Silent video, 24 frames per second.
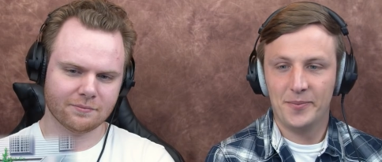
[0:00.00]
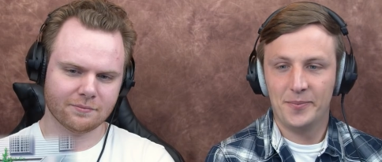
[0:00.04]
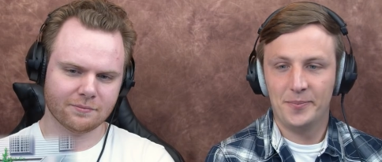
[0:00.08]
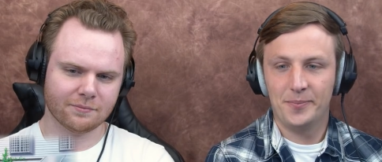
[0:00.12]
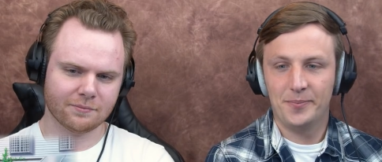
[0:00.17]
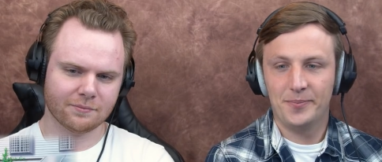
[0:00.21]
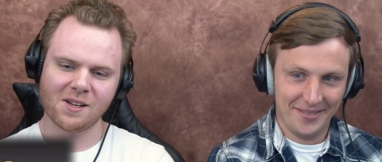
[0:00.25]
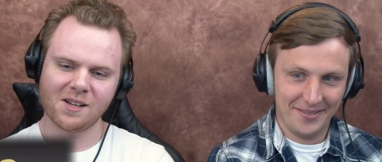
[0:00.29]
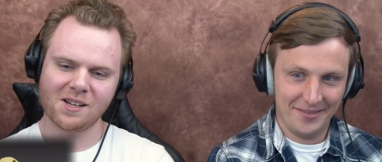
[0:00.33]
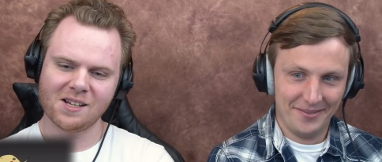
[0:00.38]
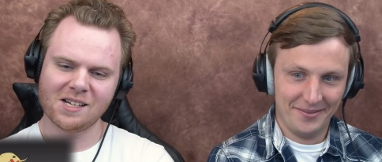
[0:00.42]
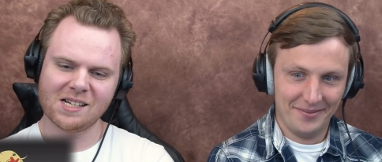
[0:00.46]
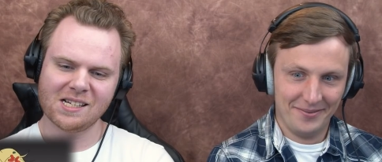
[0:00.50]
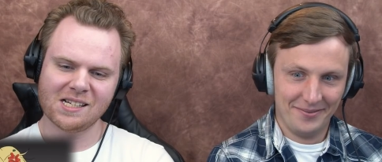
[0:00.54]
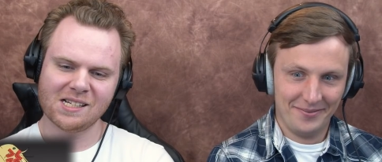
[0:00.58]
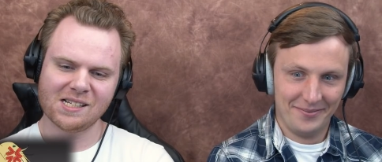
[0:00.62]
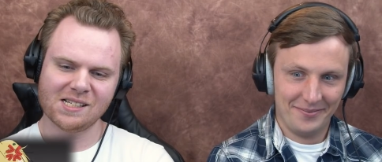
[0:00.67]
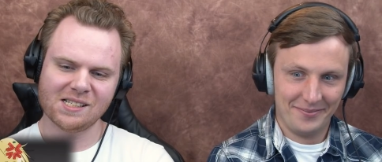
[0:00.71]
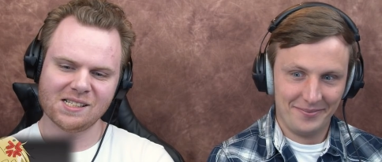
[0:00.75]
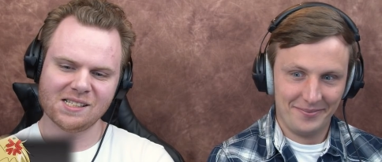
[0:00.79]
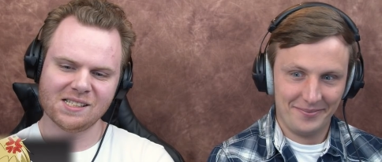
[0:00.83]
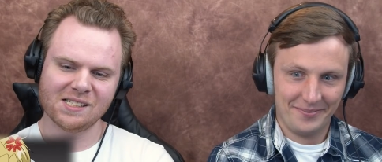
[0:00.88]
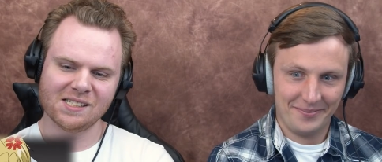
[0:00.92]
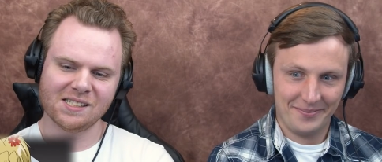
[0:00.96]

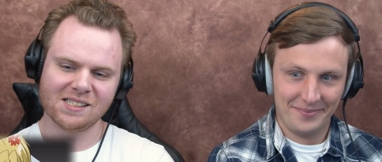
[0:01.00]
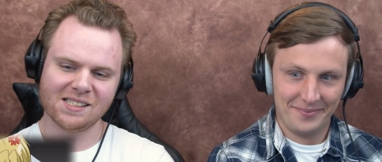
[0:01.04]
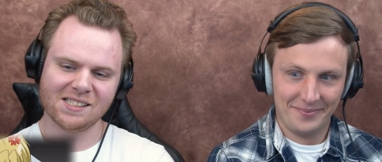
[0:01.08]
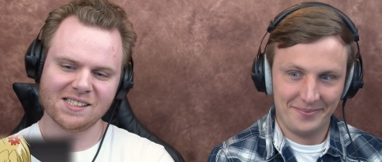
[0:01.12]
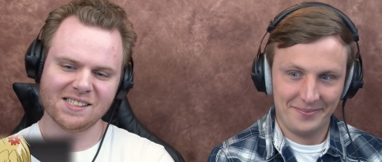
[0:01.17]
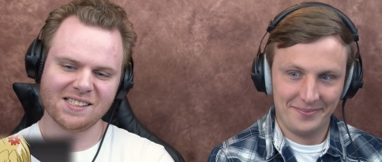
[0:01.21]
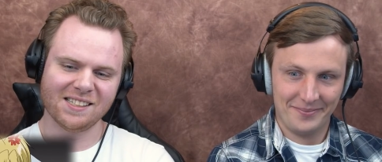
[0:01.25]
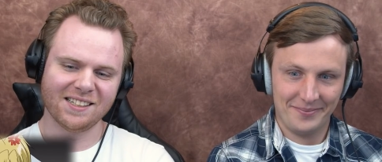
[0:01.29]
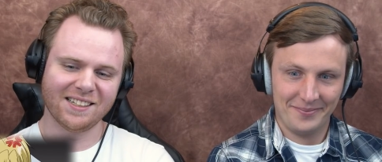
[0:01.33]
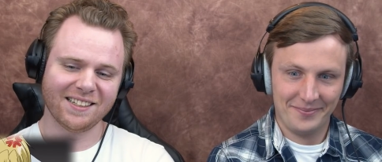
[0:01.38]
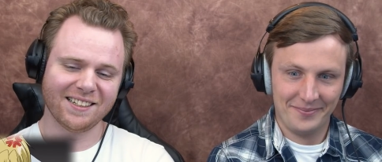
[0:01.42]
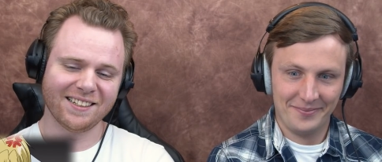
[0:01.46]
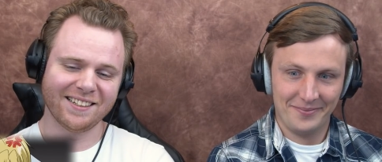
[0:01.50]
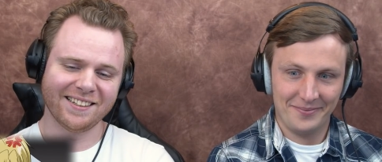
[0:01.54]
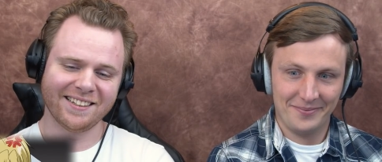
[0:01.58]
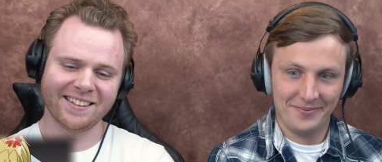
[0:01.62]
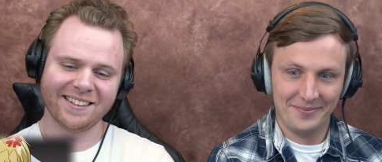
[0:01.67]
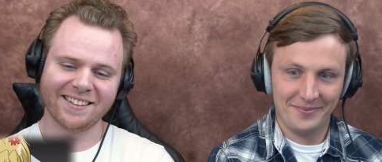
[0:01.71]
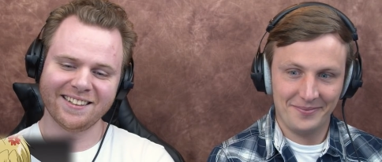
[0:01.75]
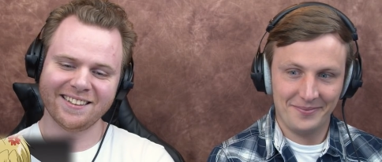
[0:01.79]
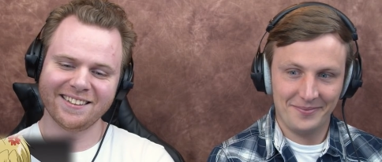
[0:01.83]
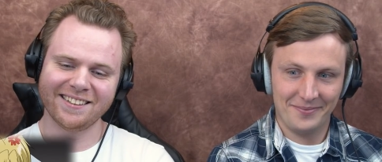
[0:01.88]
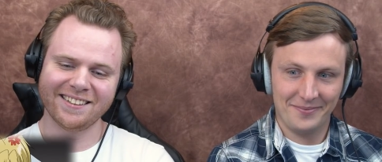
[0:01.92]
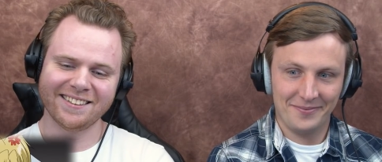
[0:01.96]

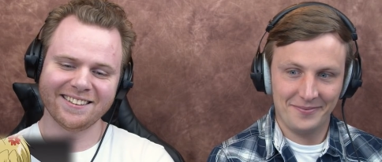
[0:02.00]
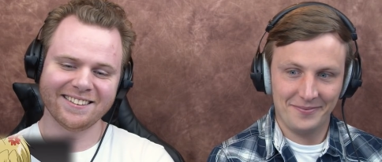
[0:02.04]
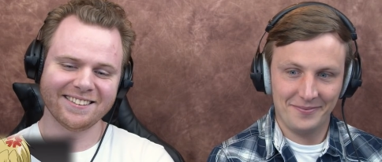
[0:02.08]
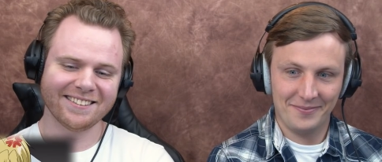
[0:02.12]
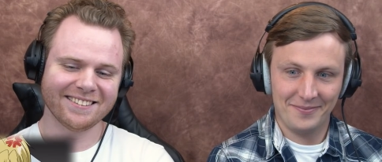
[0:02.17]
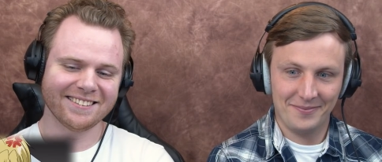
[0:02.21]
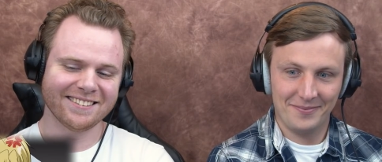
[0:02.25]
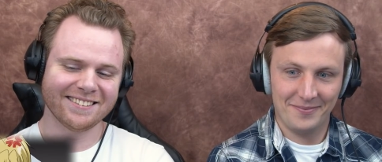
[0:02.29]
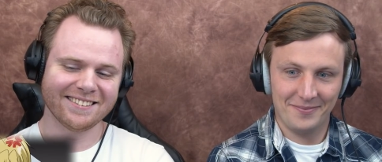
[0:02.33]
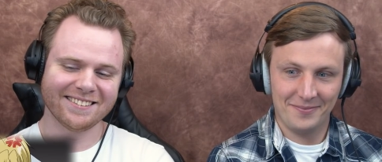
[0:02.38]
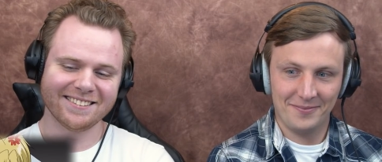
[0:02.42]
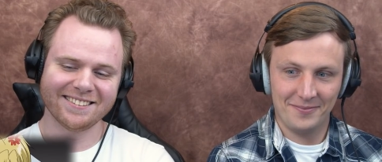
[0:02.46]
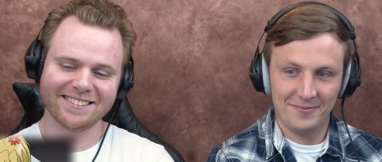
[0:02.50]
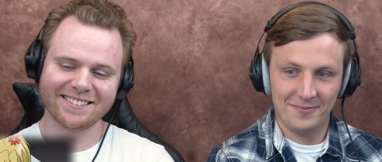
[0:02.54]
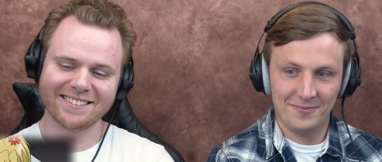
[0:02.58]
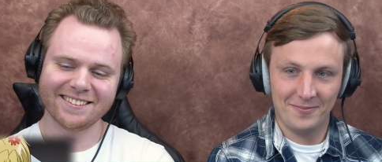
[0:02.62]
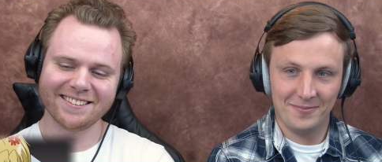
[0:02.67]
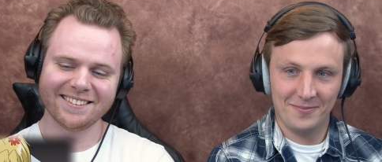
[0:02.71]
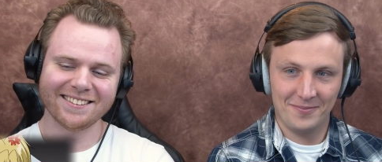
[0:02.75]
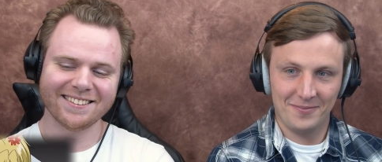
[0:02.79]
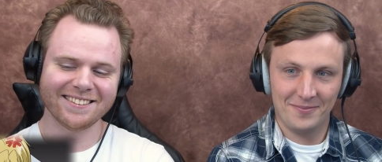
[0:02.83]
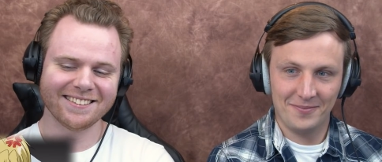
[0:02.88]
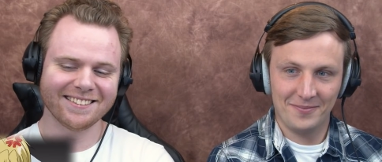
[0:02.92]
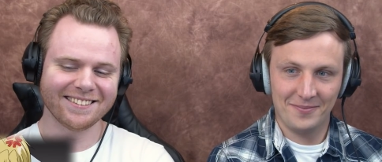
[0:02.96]

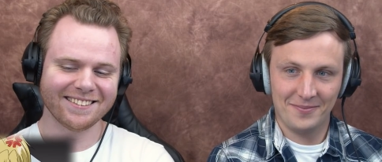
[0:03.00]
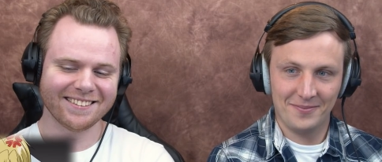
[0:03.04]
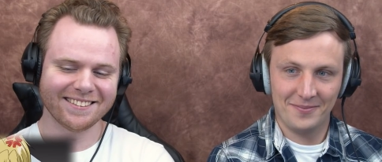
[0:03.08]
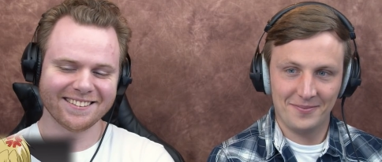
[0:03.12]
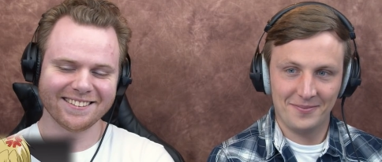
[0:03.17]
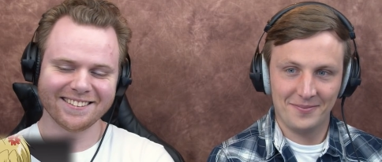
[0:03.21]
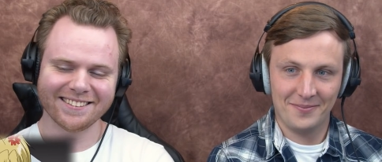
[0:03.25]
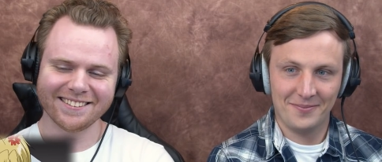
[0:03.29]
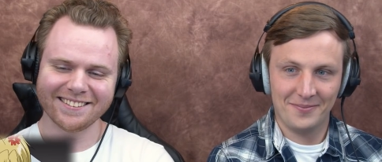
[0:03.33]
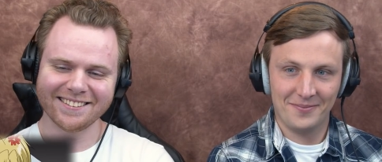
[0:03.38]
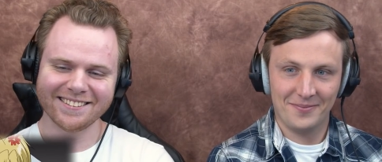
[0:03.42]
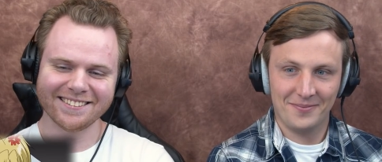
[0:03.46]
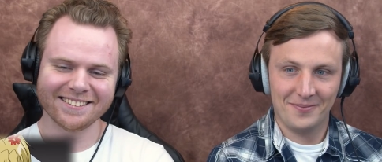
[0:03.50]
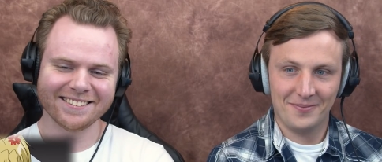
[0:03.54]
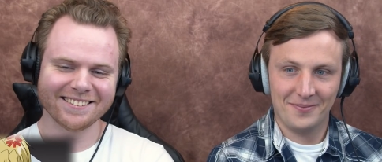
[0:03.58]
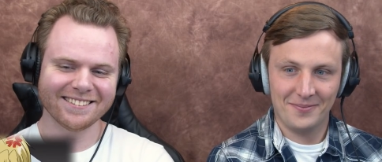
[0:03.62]
[no speech]